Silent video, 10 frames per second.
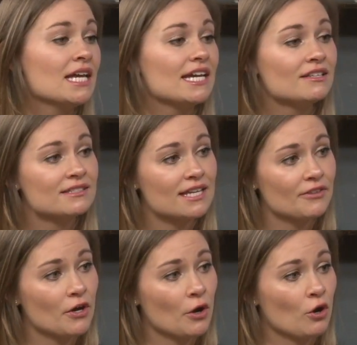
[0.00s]
inside
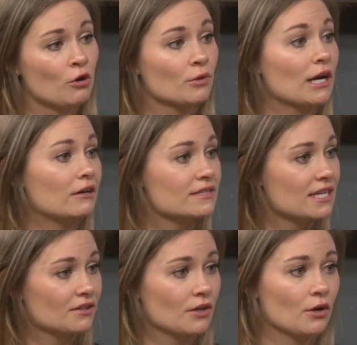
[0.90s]
the home or
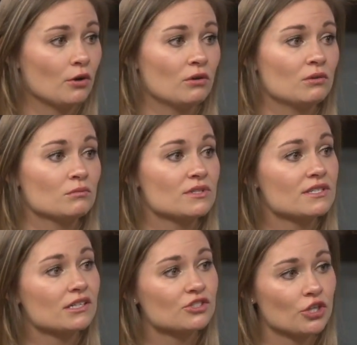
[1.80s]
outside the home,
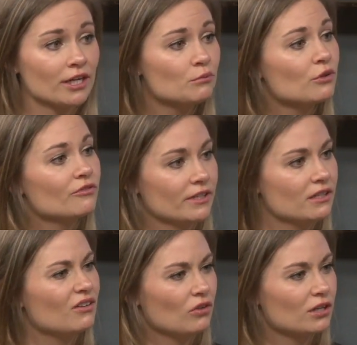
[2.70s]
to try and prevent
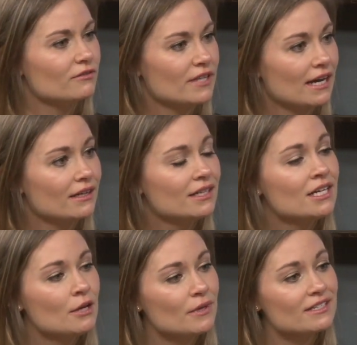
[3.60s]
a lot of that.
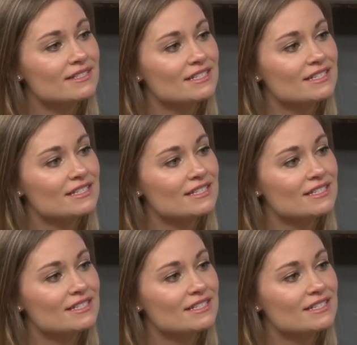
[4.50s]
Because,